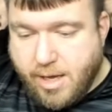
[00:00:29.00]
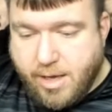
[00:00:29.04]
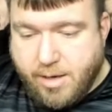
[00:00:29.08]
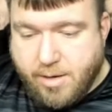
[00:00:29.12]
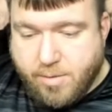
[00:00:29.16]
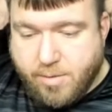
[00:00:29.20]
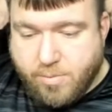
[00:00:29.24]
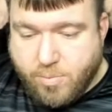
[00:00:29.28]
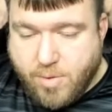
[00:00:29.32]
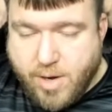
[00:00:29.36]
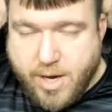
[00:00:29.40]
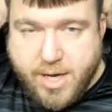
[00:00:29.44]

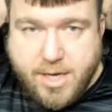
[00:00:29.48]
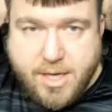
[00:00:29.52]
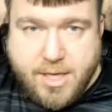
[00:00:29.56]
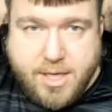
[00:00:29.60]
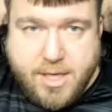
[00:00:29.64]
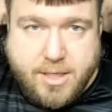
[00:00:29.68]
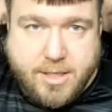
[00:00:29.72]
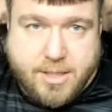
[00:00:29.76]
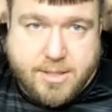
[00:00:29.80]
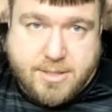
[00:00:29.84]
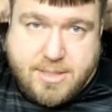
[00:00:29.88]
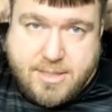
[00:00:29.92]

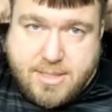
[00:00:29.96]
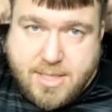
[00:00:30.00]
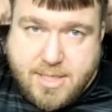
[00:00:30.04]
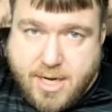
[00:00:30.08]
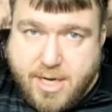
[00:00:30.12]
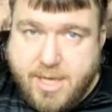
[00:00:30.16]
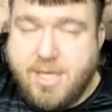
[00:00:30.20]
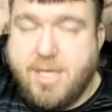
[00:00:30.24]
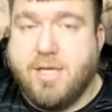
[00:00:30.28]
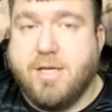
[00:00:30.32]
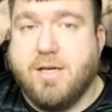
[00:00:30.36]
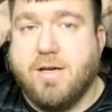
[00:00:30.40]
writing and
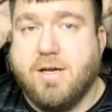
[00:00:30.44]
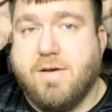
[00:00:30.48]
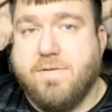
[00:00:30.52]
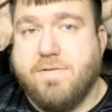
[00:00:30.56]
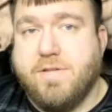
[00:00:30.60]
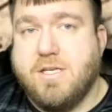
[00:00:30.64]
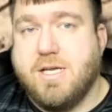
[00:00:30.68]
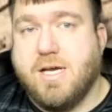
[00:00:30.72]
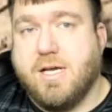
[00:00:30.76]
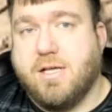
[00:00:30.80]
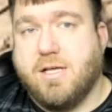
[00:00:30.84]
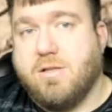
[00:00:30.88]
signing of
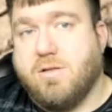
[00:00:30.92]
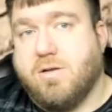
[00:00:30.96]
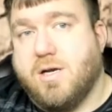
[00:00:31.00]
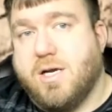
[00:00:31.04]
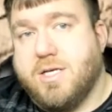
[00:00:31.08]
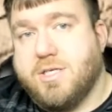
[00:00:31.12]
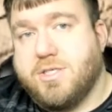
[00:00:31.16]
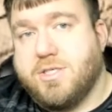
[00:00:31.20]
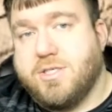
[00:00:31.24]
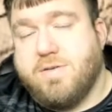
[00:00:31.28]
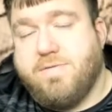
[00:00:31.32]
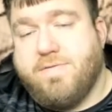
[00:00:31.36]
the
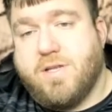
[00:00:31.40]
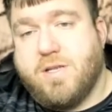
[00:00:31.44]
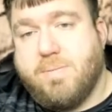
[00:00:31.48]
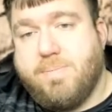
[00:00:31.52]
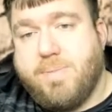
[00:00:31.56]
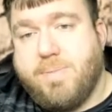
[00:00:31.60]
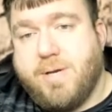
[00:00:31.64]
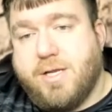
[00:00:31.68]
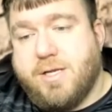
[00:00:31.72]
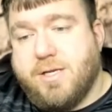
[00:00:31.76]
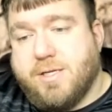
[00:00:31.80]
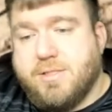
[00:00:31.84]
Declaration of
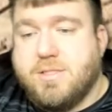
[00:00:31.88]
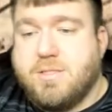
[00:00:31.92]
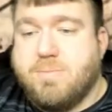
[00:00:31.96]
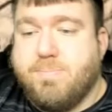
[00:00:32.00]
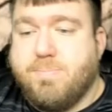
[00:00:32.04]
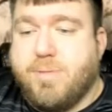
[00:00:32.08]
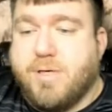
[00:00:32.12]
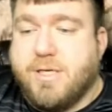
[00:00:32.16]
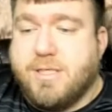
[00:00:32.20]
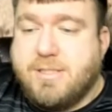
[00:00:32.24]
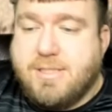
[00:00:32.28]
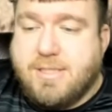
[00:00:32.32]
Independence,
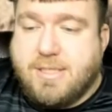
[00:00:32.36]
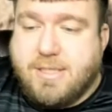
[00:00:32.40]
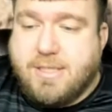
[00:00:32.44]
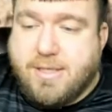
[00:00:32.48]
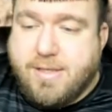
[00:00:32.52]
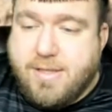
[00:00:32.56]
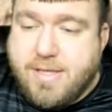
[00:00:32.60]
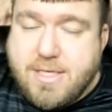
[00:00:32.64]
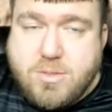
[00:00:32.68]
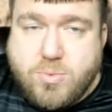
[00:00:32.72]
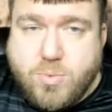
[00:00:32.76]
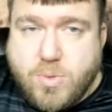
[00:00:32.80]
but
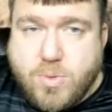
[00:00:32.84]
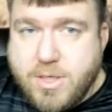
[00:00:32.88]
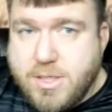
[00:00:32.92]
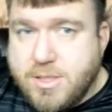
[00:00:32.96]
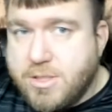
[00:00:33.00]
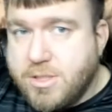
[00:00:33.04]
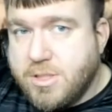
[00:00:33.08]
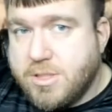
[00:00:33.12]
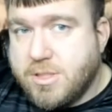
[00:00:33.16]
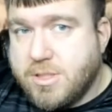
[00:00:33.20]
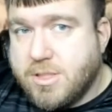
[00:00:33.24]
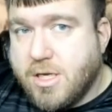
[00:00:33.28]
this one
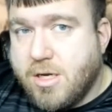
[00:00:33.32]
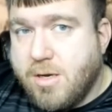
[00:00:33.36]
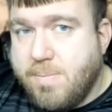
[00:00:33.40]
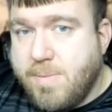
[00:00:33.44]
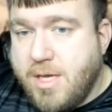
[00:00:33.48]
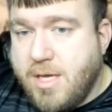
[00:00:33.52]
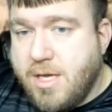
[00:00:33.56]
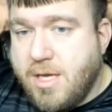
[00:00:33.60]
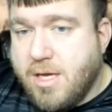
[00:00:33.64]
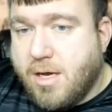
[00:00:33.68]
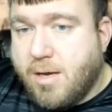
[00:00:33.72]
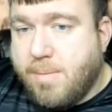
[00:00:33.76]
is just going to
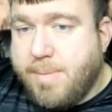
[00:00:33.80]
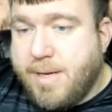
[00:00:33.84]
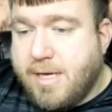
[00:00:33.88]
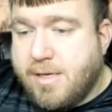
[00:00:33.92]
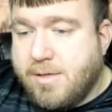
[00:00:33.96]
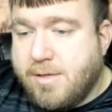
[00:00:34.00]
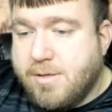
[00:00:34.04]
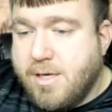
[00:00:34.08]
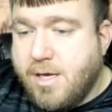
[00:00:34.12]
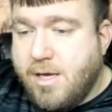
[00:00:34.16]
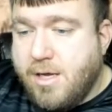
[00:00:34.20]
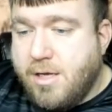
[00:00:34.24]
be
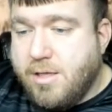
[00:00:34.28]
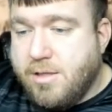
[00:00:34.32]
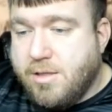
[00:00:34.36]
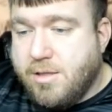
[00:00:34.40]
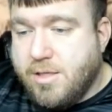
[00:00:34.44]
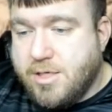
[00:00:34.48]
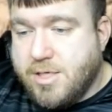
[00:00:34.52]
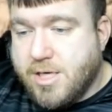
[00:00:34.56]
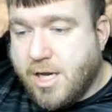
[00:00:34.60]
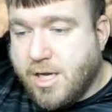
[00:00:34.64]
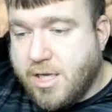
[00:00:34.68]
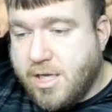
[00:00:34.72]
about
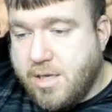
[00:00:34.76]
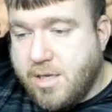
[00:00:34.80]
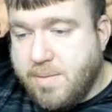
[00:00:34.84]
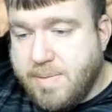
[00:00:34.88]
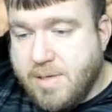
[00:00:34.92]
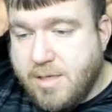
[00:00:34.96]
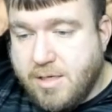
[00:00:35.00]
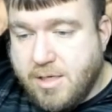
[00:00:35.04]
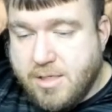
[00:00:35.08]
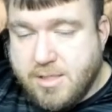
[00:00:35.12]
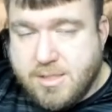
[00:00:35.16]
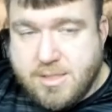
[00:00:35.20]
the
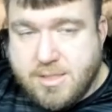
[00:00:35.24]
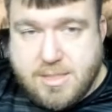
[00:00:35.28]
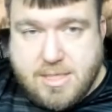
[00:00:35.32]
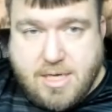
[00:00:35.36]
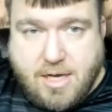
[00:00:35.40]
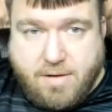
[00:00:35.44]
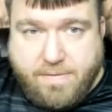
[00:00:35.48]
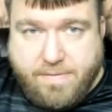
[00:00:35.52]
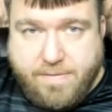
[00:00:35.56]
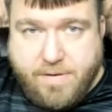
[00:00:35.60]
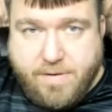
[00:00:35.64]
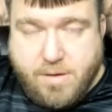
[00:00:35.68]
document
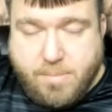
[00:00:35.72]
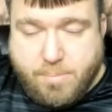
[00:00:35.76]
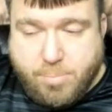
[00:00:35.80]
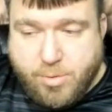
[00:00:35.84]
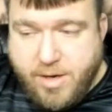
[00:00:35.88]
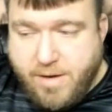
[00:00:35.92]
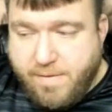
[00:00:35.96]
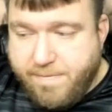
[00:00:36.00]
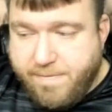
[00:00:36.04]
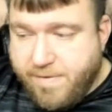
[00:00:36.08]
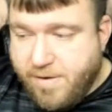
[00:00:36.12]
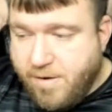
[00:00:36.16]
itself and a
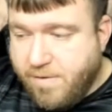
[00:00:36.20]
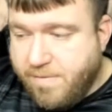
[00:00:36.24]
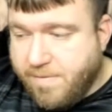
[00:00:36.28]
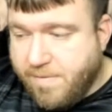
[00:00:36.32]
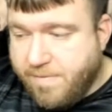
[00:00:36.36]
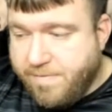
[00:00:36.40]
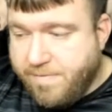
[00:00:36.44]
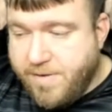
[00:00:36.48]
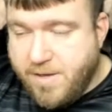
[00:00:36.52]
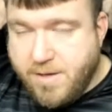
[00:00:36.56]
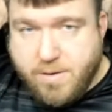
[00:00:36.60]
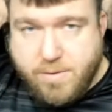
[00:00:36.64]
brief
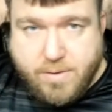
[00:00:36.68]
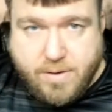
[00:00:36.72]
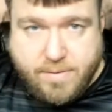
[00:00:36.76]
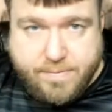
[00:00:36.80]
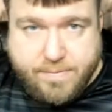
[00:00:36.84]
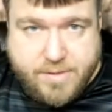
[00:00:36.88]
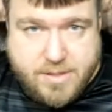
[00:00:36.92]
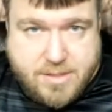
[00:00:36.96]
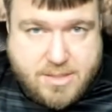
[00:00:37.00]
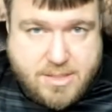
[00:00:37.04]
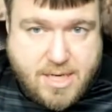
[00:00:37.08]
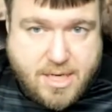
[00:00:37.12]
overview
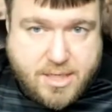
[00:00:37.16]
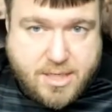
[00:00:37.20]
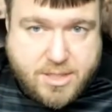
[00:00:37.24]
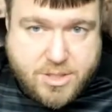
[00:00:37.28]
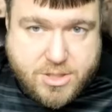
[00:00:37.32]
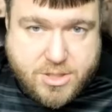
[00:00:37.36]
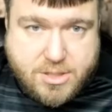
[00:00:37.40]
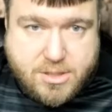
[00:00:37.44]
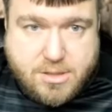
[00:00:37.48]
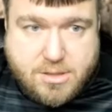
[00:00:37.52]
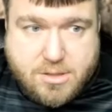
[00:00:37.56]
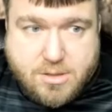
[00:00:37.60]
of the
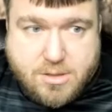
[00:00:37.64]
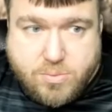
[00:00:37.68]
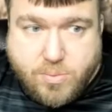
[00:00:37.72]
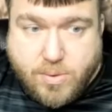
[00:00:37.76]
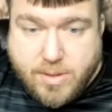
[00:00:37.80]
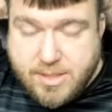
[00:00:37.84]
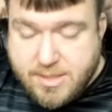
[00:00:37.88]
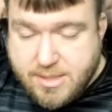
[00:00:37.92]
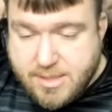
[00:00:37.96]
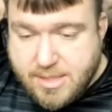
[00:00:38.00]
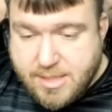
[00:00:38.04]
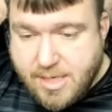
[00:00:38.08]
sections,
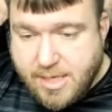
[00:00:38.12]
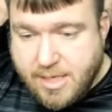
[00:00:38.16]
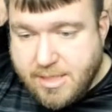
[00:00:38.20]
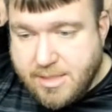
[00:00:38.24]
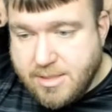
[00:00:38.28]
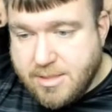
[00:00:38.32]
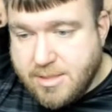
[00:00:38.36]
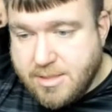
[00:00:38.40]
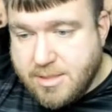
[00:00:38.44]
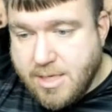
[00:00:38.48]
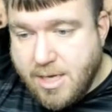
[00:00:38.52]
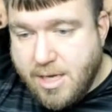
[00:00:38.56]
what it
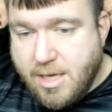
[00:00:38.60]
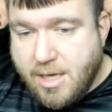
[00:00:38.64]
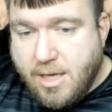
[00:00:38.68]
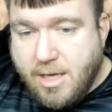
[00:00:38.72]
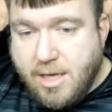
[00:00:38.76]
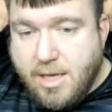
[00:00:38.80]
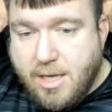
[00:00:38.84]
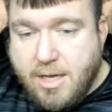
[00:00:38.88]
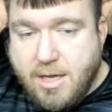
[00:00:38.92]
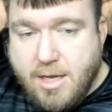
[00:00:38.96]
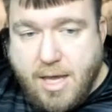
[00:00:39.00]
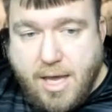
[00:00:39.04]
says,
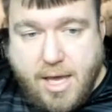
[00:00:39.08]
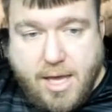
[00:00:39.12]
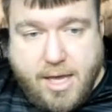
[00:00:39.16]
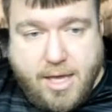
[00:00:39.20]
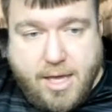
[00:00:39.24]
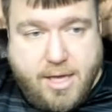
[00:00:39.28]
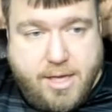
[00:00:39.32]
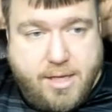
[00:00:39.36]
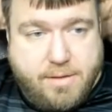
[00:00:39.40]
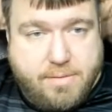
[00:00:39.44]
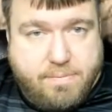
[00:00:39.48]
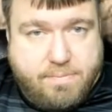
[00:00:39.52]

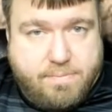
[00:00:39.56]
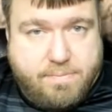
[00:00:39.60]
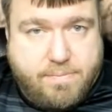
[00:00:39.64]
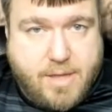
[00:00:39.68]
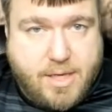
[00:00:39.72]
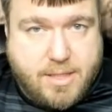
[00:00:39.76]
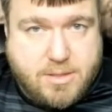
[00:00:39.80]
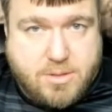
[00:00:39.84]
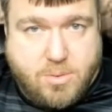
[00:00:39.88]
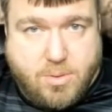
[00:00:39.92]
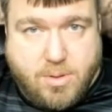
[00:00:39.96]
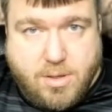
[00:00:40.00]
and
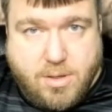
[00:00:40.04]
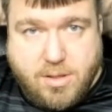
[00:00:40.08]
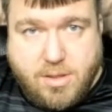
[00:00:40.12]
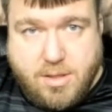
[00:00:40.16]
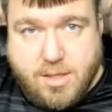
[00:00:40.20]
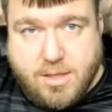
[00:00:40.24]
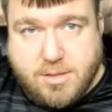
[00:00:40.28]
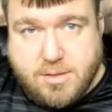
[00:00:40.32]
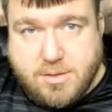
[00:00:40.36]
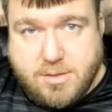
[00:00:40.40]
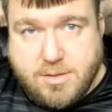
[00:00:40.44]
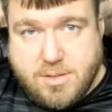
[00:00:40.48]
that sort of
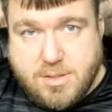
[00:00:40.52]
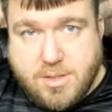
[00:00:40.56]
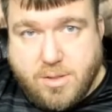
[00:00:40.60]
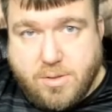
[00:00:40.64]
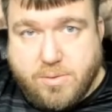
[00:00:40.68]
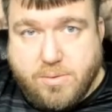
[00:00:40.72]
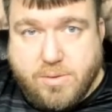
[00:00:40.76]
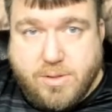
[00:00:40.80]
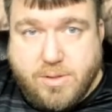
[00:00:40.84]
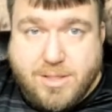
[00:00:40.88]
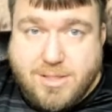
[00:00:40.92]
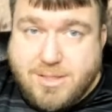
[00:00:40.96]
thing.
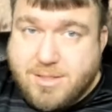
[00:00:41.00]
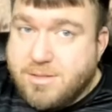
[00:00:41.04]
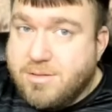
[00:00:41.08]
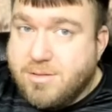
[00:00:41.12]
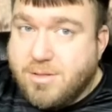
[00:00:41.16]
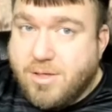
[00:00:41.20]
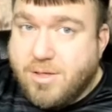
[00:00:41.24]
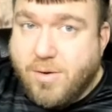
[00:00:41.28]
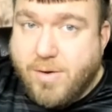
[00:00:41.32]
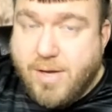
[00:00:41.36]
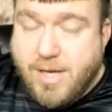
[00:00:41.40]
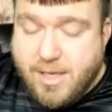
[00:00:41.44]
So
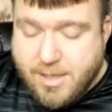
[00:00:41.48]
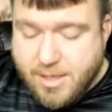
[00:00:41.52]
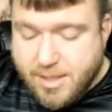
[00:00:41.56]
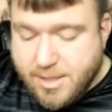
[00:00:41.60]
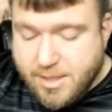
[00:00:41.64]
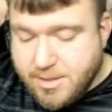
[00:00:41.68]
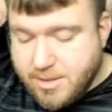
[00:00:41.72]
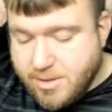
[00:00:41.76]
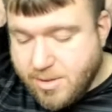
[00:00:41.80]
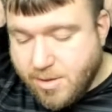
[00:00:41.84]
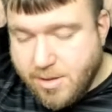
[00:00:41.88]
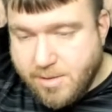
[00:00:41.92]
let's go ahead and
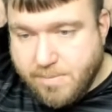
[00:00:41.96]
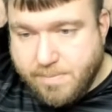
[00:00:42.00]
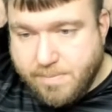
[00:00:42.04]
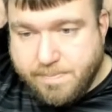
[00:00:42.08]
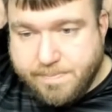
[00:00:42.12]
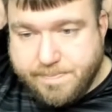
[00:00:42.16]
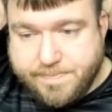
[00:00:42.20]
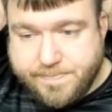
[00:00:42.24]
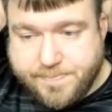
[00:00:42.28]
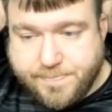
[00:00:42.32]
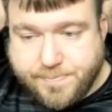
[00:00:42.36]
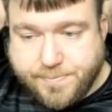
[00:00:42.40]
get started.
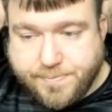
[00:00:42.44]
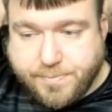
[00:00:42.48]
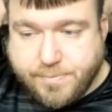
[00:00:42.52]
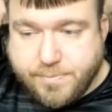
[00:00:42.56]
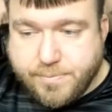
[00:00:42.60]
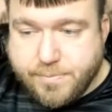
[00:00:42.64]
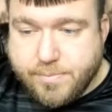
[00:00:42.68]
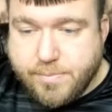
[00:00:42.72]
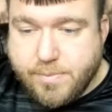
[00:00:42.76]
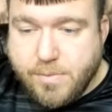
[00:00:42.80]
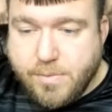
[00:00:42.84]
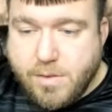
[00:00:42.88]

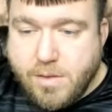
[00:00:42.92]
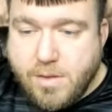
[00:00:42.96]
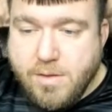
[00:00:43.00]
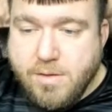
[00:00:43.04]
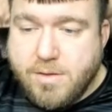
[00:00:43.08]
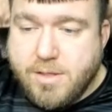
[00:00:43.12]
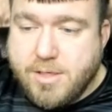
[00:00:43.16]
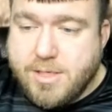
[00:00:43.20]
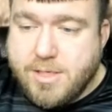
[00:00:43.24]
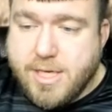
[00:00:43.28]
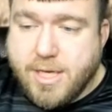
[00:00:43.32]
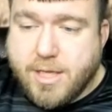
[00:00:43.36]

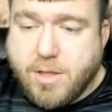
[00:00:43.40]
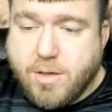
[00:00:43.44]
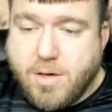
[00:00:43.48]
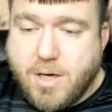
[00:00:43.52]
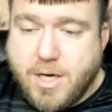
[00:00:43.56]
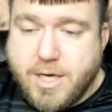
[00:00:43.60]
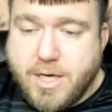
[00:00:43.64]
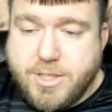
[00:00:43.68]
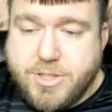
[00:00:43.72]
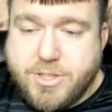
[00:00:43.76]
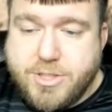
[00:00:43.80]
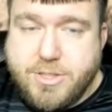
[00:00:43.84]
The
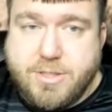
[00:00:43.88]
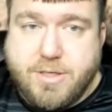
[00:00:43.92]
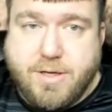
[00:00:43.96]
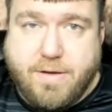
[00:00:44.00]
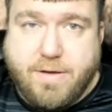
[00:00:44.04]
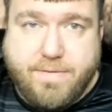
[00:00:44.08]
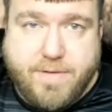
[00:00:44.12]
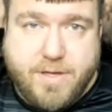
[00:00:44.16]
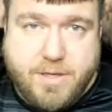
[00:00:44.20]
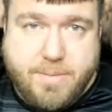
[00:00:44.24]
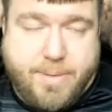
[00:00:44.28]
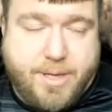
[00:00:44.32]
Declaration
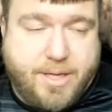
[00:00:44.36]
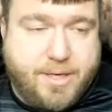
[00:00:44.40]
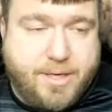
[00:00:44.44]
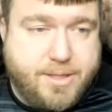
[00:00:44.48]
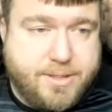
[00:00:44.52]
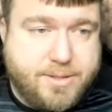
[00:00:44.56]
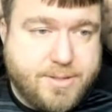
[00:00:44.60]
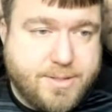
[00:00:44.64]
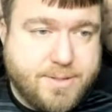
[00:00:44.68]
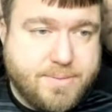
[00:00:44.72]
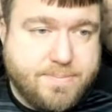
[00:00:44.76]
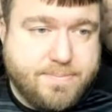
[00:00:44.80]
of
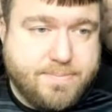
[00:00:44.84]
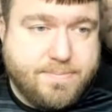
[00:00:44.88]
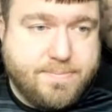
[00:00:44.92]
Independence.